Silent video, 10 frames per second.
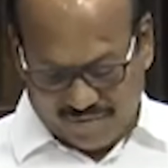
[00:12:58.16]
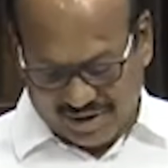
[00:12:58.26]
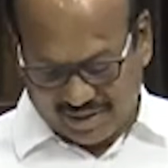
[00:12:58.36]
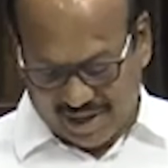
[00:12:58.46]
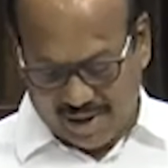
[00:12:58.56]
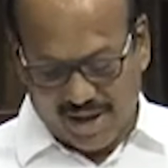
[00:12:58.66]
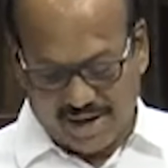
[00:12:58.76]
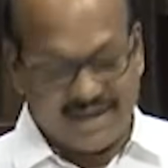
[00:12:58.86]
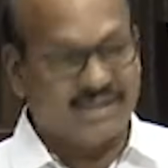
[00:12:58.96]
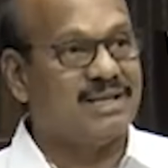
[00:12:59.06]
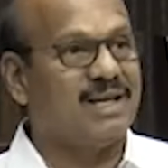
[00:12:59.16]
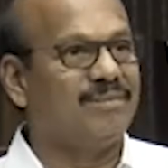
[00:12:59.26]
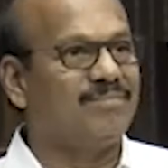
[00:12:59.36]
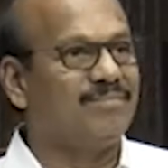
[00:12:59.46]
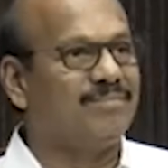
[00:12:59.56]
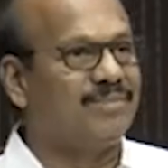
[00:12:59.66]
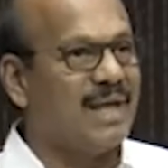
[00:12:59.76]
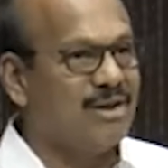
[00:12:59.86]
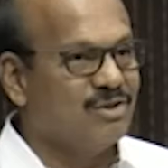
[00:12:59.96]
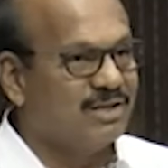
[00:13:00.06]
for the address, sir.
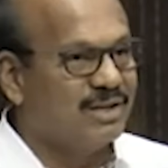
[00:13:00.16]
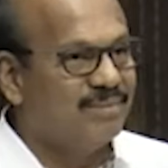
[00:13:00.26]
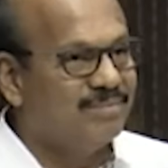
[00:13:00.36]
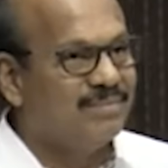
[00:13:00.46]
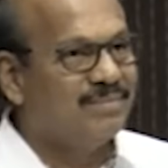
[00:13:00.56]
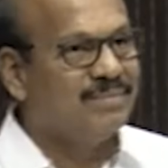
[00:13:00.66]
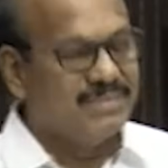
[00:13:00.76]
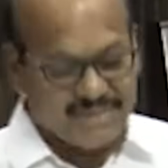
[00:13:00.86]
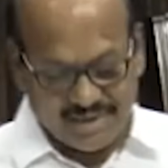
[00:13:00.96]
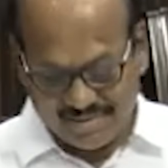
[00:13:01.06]
Thank you, Honorable Sri